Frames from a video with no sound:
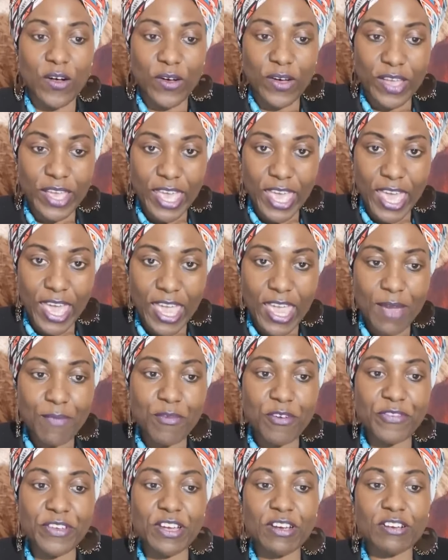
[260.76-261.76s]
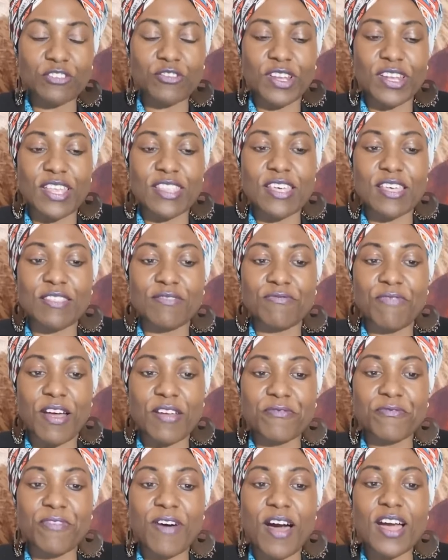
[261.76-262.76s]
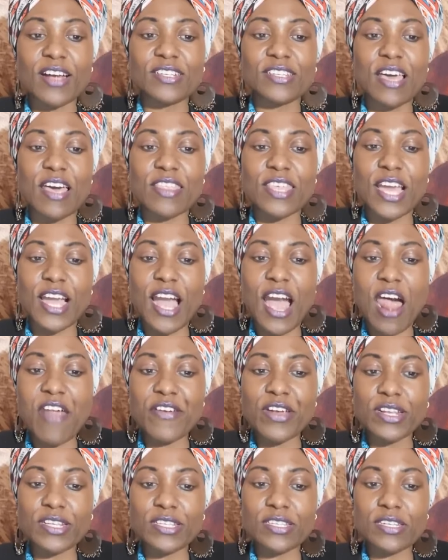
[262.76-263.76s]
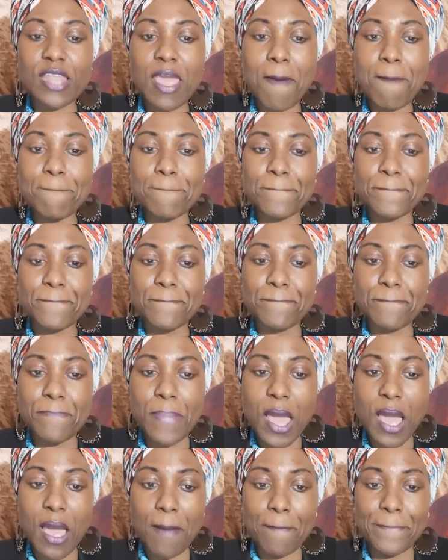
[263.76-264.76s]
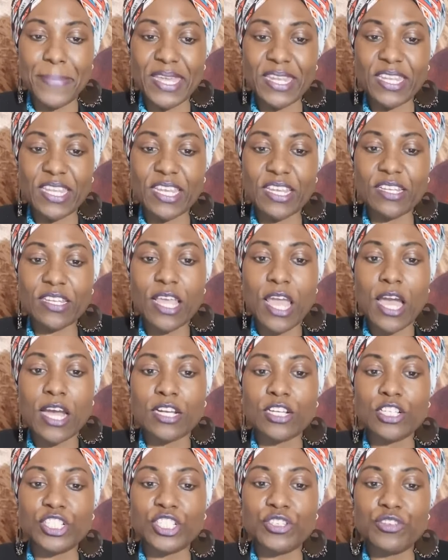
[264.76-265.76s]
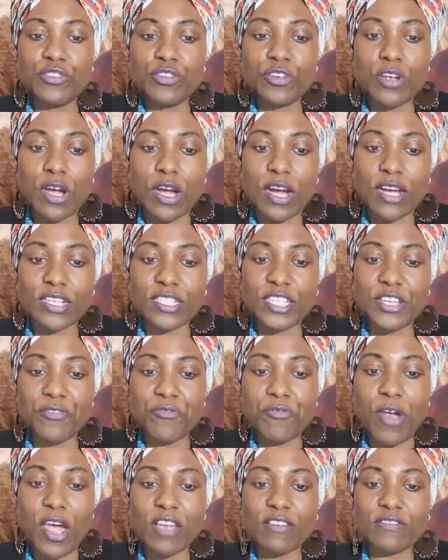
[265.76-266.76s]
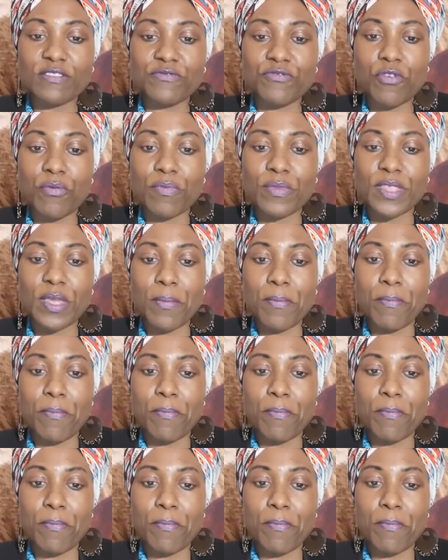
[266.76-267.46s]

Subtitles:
Okay, moving on to another fun fact. The current name Benin derives from